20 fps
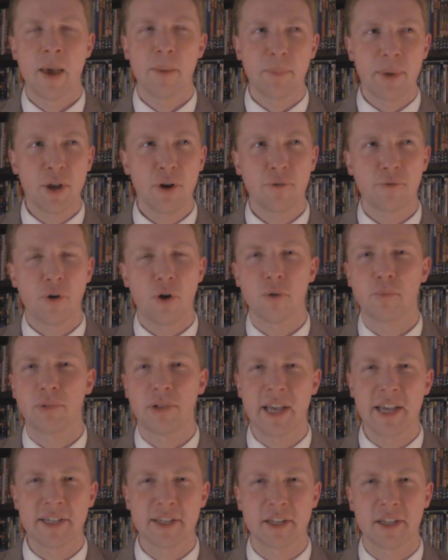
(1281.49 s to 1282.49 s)
Peter Falk
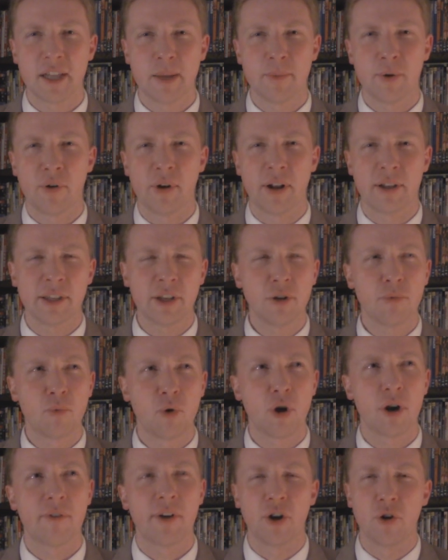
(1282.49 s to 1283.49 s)
plays Columbo in a little
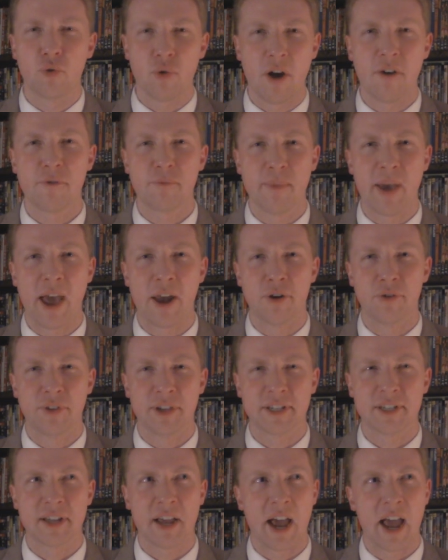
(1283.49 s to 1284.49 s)
more of a gruff manner
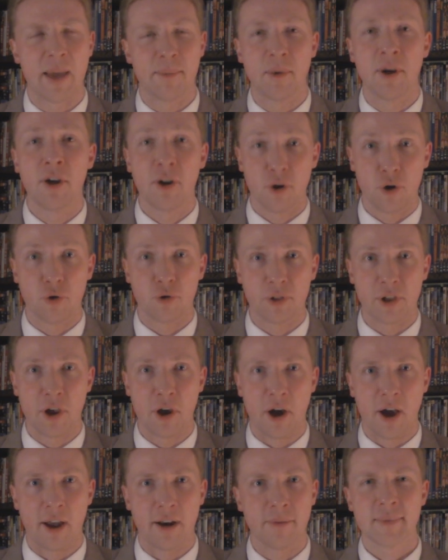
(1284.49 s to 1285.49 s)
this time, early
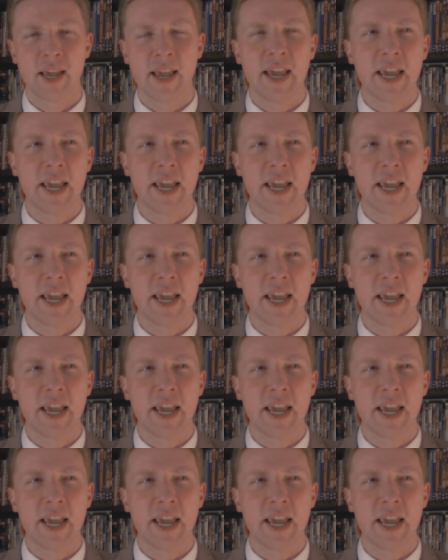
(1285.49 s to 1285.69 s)
on.